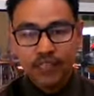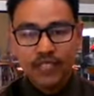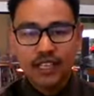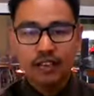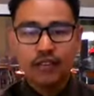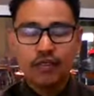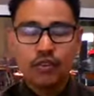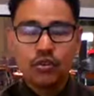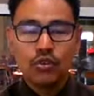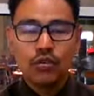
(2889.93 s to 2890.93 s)
Now, if
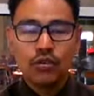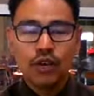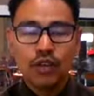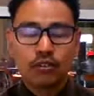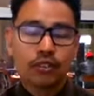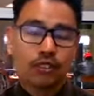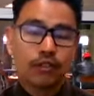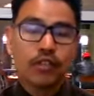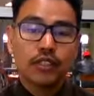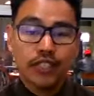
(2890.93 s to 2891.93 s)
you enroll in a
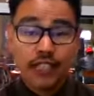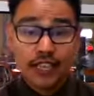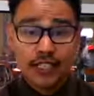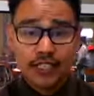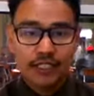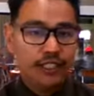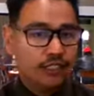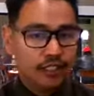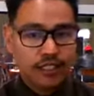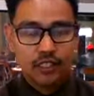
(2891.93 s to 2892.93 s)
3-unit class, let's say you're
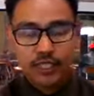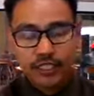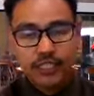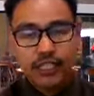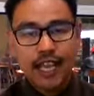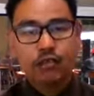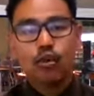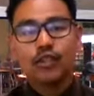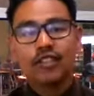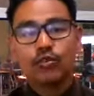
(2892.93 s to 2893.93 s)
in 6 units,
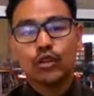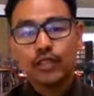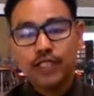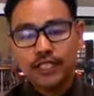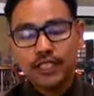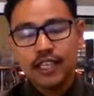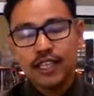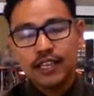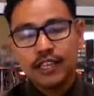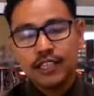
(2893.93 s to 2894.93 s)
enroll in 3 units,
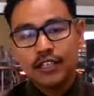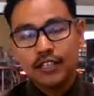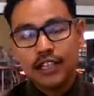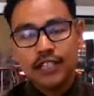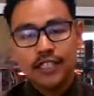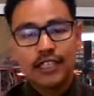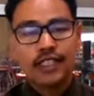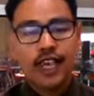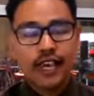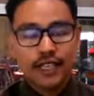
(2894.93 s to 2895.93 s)
then you're in
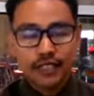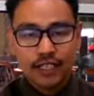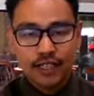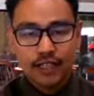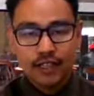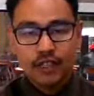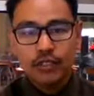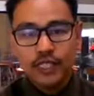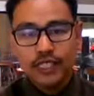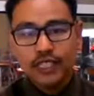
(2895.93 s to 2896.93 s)
9
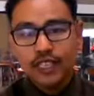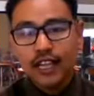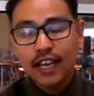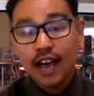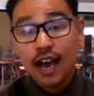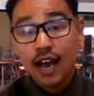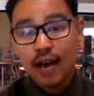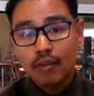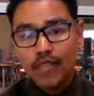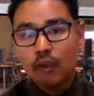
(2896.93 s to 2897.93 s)
units.
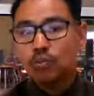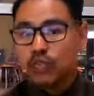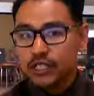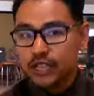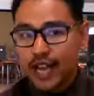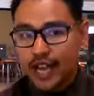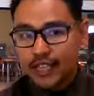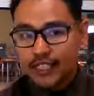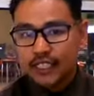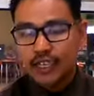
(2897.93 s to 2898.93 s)
That would put you
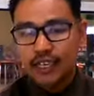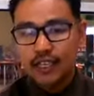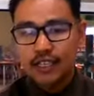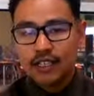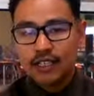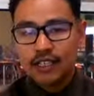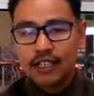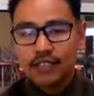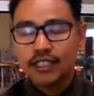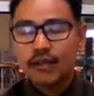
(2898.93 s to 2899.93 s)
at
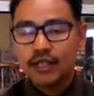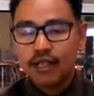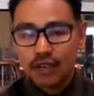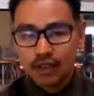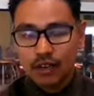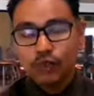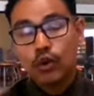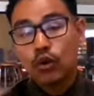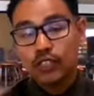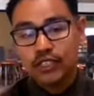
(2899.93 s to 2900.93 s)

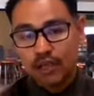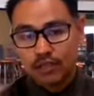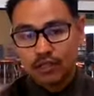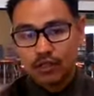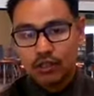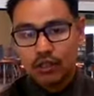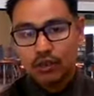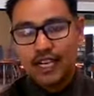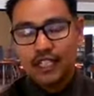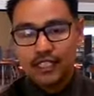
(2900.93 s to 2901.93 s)
3/4 time. So you
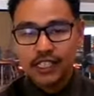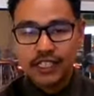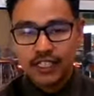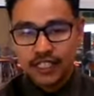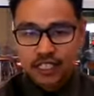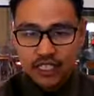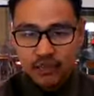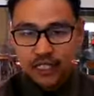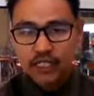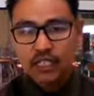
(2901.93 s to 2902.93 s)
would actually get an
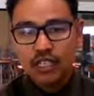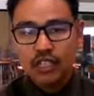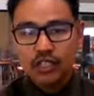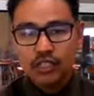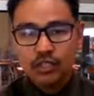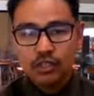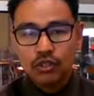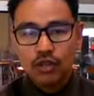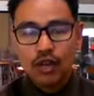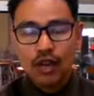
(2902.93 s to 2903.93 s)
adjustment
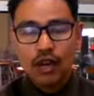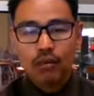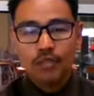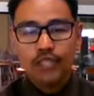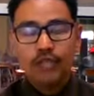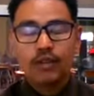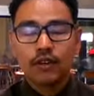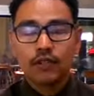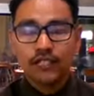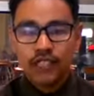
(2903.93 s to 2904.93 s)
to receive
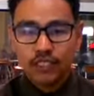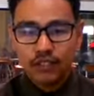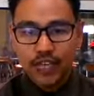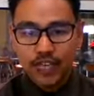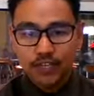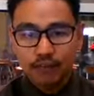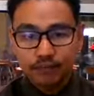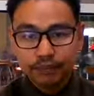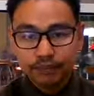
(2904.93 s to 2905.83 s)
your financial aid.